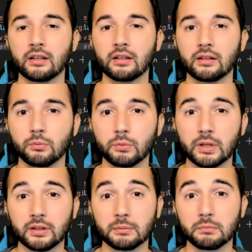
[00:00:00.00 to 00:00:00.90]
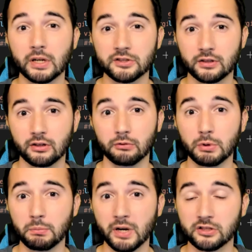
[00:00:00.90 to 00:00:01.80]
we measure
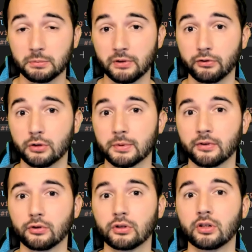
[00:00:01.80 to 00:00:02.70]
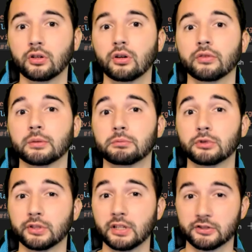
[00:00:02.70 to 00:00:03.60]
performance score of the
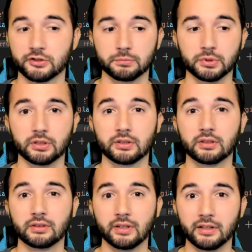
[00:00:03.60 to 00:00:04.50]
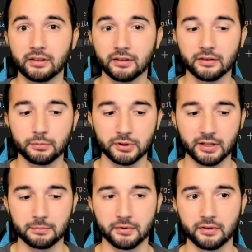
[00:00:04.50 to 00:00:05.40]
production build. And this is what
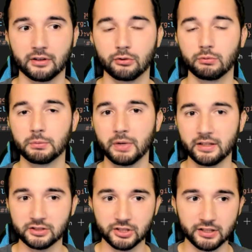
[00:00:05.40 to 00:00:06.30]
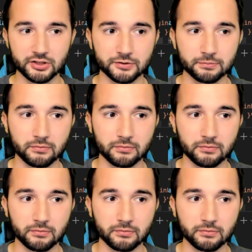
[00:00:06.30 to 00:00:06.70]
happens now. We made a change.